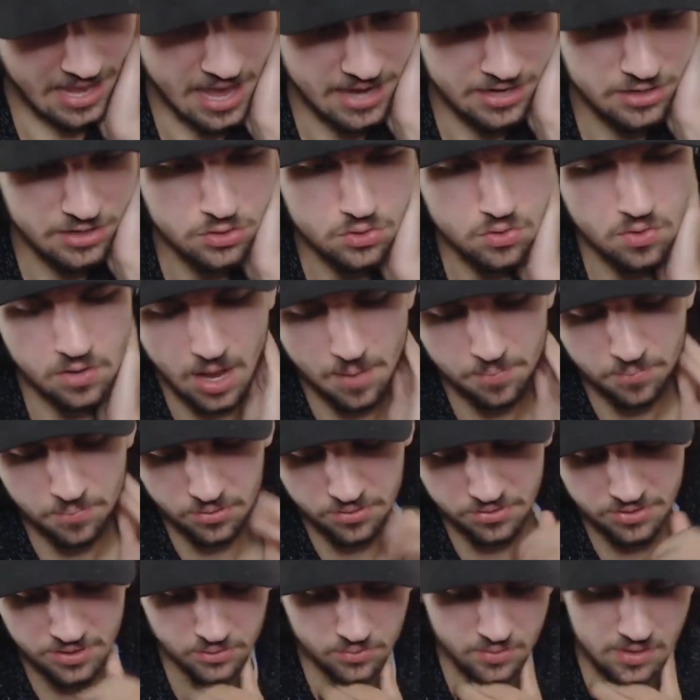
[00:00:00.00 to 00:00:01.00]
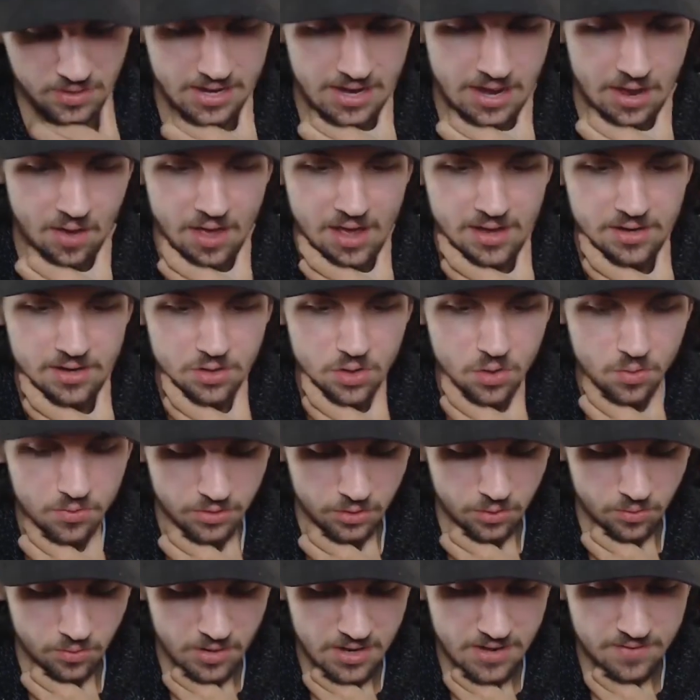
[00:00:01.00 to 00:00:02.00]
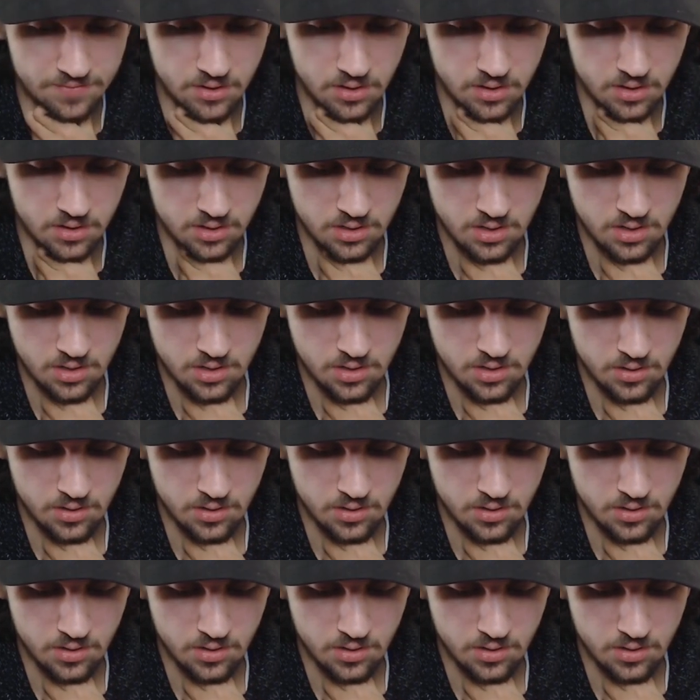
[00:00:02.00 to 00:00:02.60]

I can do a couple things right now. I can go with a Graveyard,